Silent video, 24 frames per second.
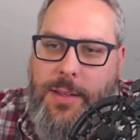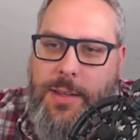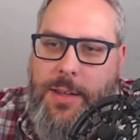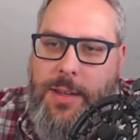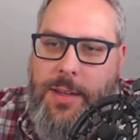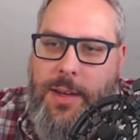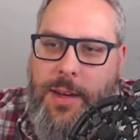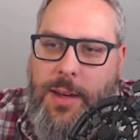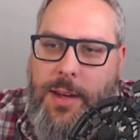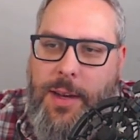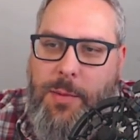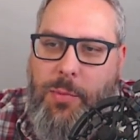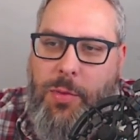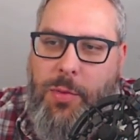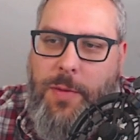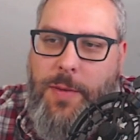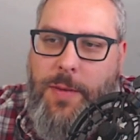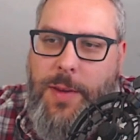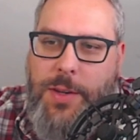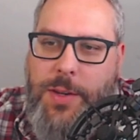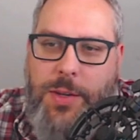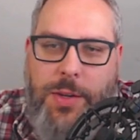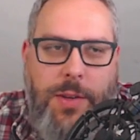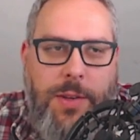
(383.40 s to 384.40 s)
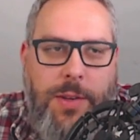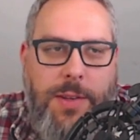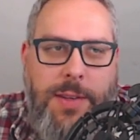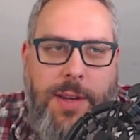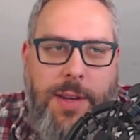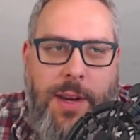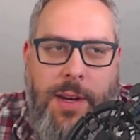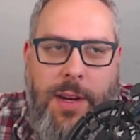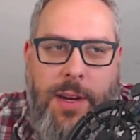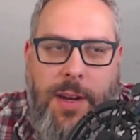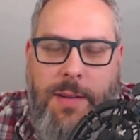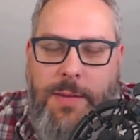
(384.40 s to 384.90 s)
Got a professional
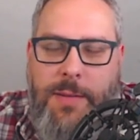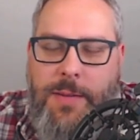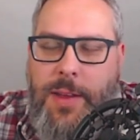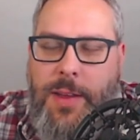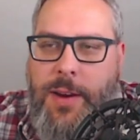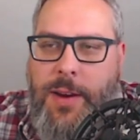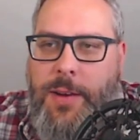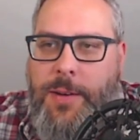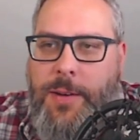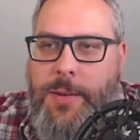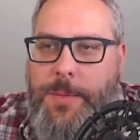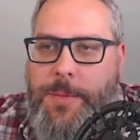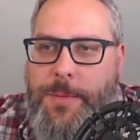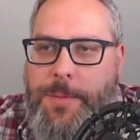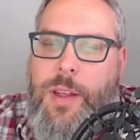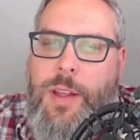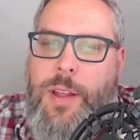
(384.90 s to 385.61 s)
sign off there.